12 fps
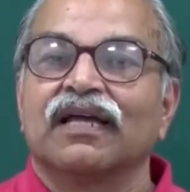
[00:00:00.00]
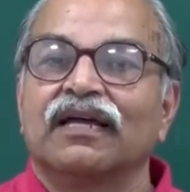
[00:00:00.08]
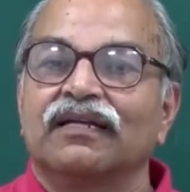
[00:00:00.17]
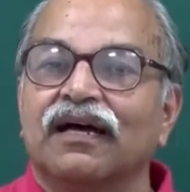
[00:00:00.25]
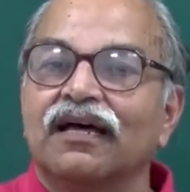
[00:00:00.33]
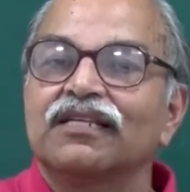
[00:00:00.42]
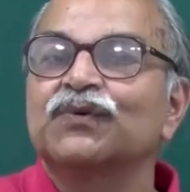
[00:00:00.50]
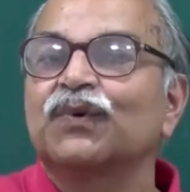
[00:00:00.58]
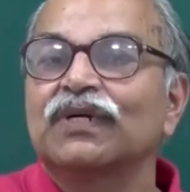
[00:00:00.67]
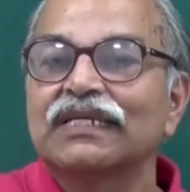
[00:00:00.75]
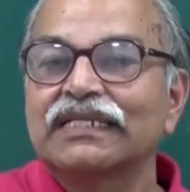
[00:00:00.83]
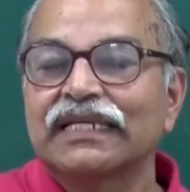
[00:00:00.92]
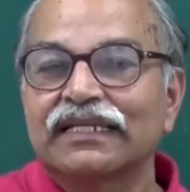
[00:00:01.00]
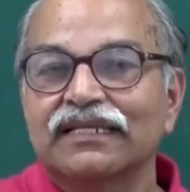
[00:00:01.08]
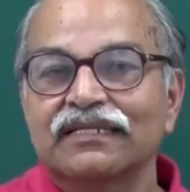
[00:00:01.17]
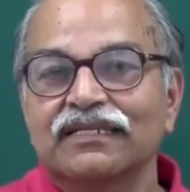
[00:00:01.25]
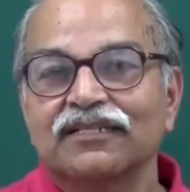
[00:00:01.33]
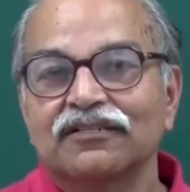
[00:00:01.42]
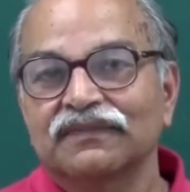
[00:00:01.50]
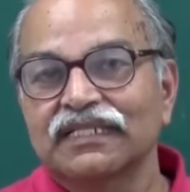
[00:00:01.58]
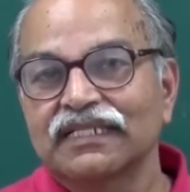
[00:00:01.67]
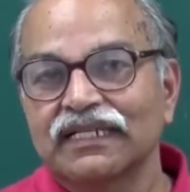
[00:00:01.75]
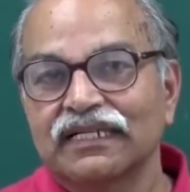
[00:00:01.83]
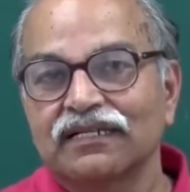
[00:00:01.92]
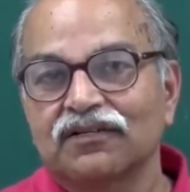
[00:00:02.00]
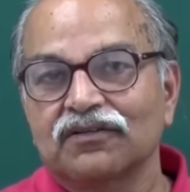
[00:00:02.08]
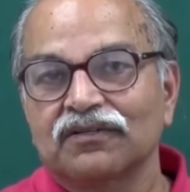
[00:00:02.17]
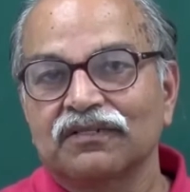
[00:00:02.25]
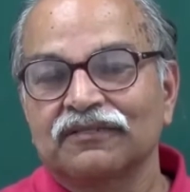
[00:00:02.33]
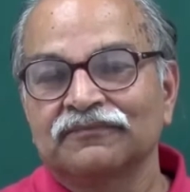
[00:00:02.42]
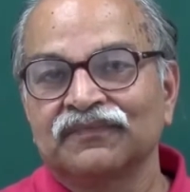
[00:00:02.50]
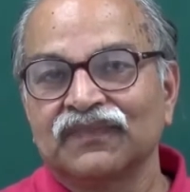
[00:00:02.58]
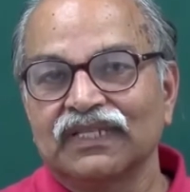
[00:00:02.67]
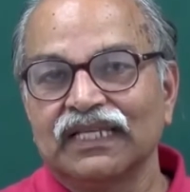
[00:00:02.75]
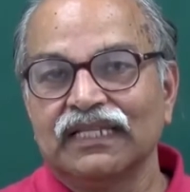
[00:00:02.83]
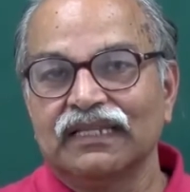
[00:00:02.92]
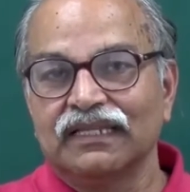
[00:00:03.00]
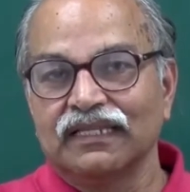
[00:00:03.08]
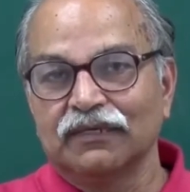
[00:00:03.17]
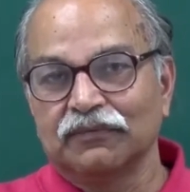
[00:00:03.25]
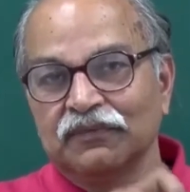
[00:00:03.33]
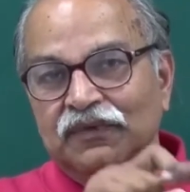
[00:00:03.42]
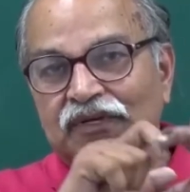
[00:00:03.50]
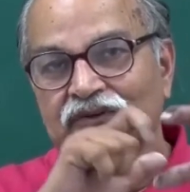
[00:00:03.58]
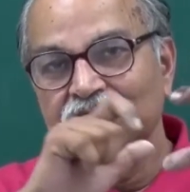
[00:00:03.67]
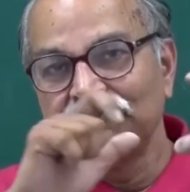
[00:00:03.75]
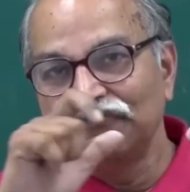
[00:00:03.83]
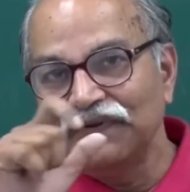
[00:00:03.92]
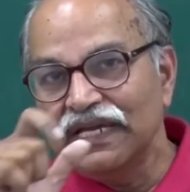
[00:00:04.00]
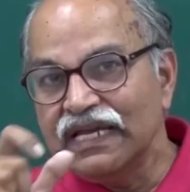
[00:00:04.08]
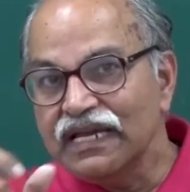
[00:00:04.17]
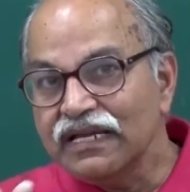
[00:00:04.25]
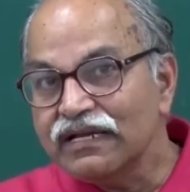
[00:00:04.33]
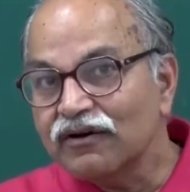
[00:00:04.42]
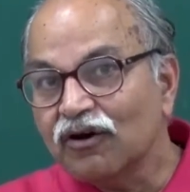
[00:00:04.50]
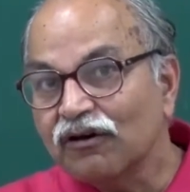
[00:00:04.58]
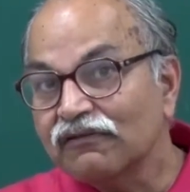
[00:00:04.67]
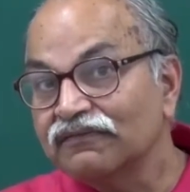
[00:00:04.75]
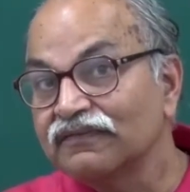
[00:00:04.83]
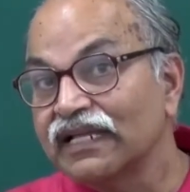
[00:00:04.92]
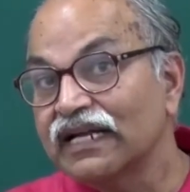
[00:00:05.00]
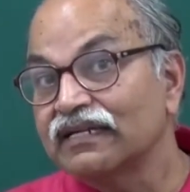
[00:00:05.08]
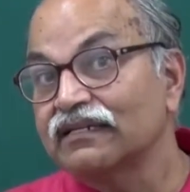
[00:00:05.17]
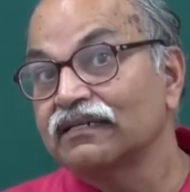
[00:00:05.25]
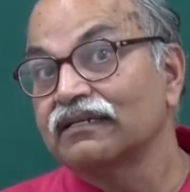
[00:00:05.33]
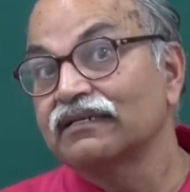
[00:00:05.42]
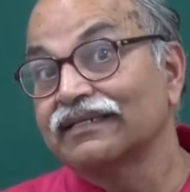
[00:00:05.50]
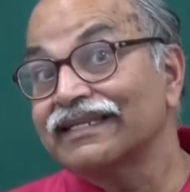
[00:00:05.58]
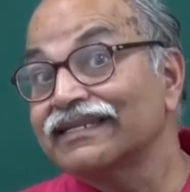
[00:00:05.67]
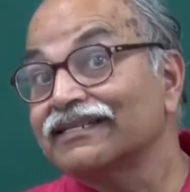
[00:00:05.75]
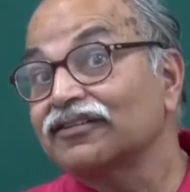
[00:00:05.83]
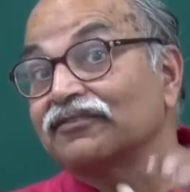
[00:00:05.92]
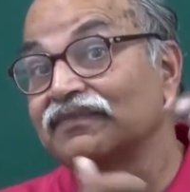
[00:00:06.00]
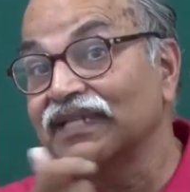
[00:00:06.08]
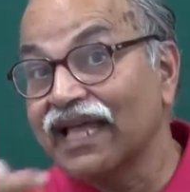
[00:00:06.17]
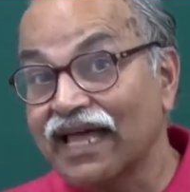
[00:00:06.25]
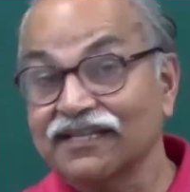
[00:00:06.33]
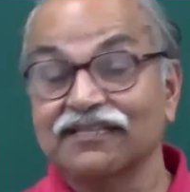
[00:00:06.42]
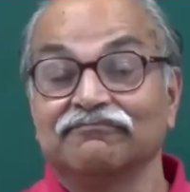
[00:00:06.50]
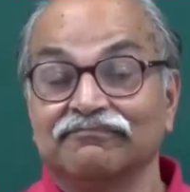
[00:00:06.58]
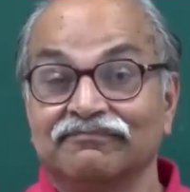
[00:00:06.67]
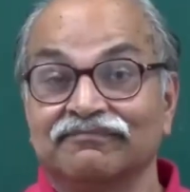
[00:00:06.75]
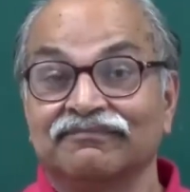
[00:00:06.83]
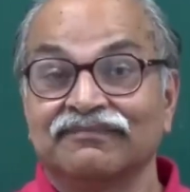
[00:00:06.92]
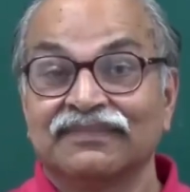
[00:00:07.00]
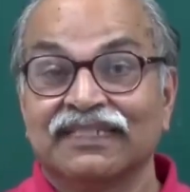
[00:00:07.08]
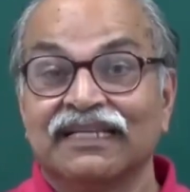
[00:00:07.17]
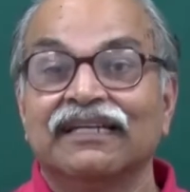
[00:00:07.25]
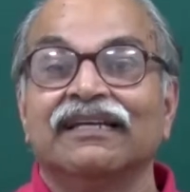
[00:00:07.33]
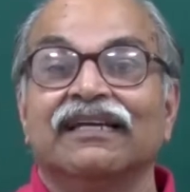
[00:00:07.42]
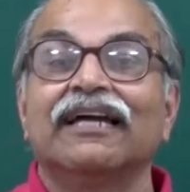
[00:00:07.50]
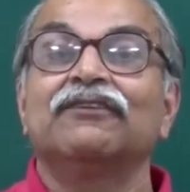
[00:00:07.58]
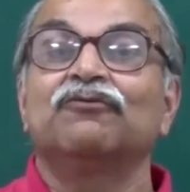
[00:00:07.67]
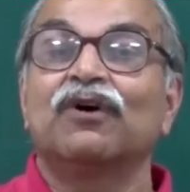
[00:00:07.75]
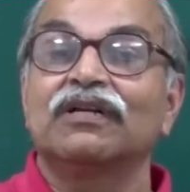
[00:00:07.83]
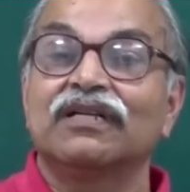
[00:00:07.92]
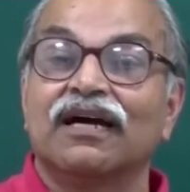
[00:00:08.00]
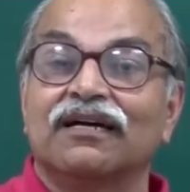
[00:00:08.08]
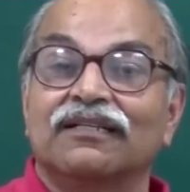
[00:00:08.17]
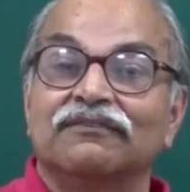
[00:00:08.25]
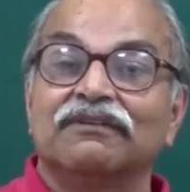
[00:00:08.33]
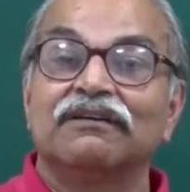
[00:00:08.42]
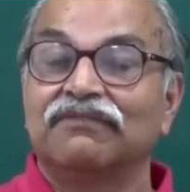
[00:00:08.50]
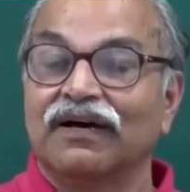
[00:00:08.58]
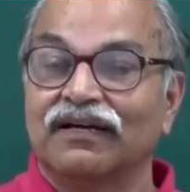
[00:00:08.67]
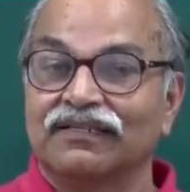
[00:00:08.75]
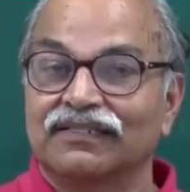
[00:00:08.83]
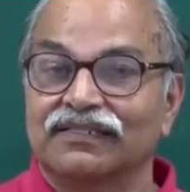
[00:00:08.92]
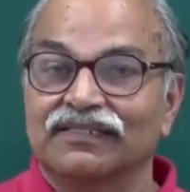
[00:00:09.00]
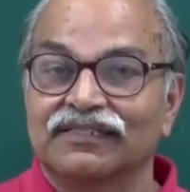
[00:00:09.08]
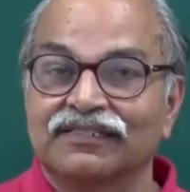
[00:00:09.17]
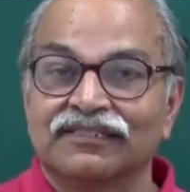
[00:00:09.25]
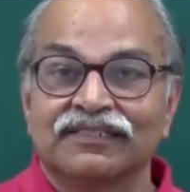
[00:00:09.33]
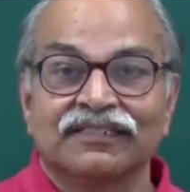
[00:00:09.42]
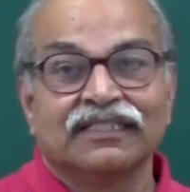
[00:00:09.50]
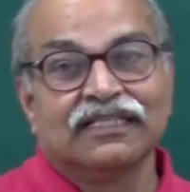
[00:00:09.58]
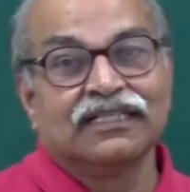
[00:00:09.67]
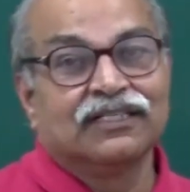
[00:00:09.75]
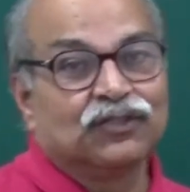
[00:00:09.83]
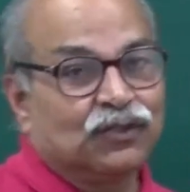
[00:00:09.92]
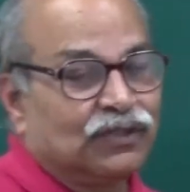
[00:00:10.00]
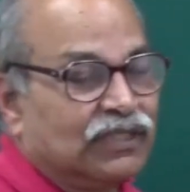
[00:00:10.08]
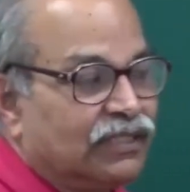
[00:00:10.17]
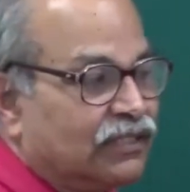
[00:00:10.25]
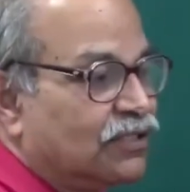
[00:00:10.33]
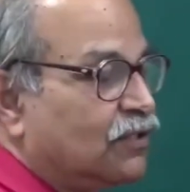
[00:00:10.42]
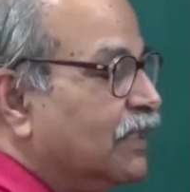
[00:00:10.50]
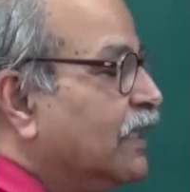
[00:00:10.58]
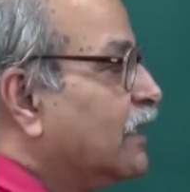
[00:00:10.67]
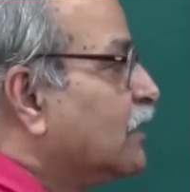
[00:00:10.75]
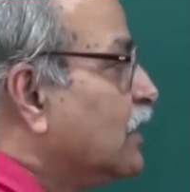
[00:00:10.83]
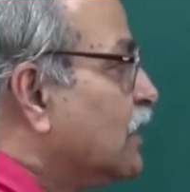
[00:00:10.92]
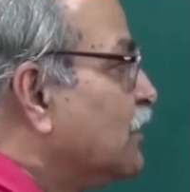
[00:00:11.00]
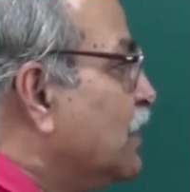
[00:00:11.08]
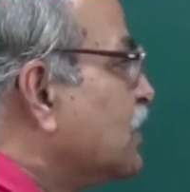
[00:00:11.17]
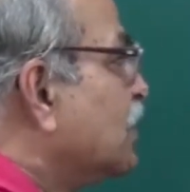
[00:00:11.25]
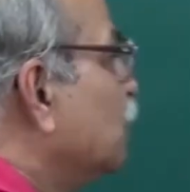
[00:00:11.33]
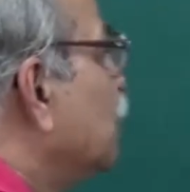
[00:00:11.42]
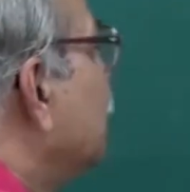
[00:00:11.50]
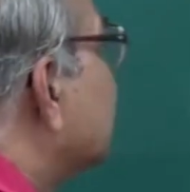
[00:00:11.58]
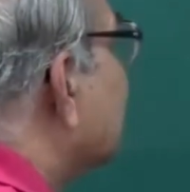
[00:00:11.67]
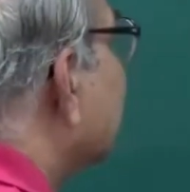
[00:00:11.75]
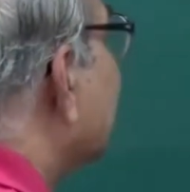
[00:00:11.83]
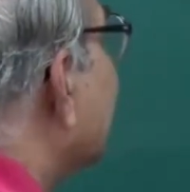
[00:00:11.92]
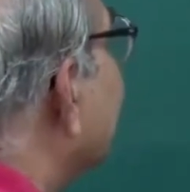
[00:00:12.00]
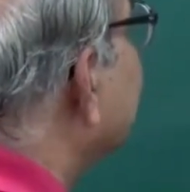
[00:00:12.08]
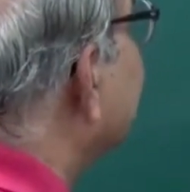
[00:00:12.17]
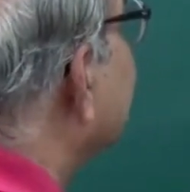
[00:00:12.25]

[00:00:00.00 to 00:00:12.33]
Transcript: and ask what is the energy of this electron in the field of that rest of the atom, and what are the wave functions. So the Schrodinger equation would be something like